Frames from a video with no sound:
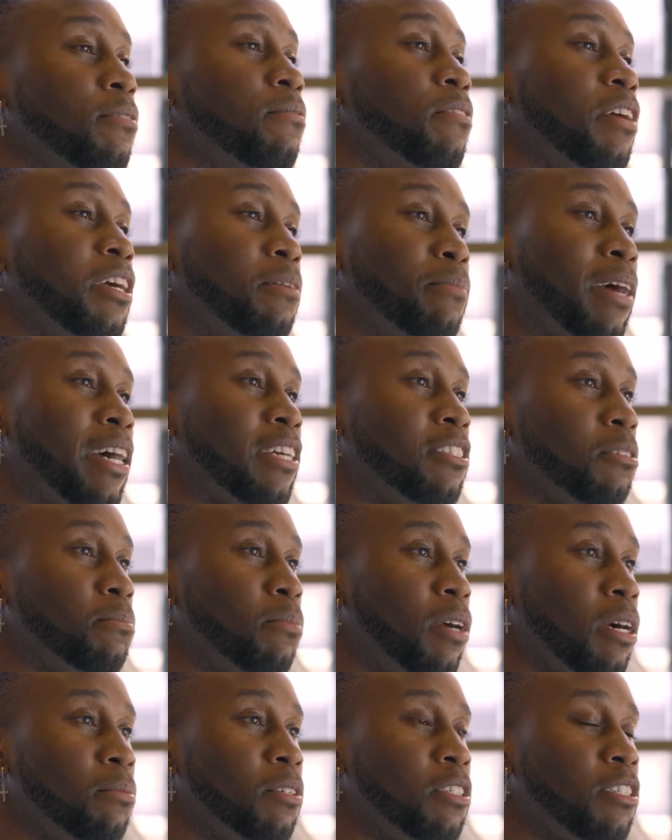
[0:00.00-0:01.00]
of Fade Master
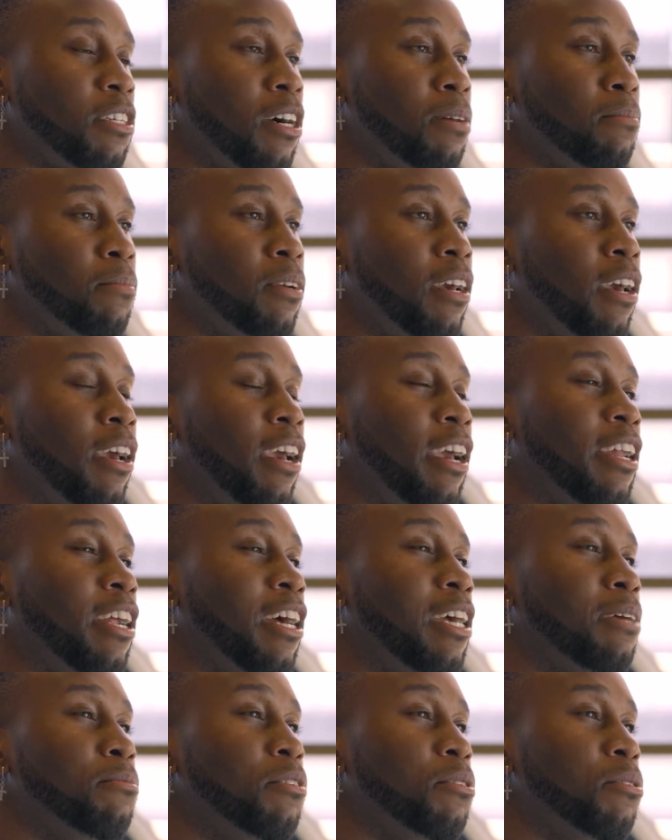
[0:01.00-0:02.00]
Barbershop, and
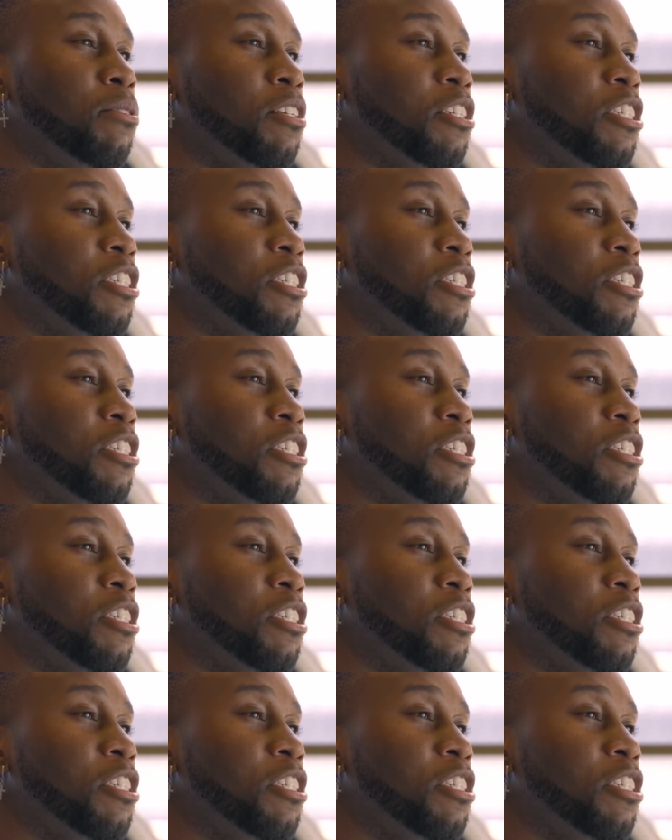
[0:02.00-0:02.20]
I'm doing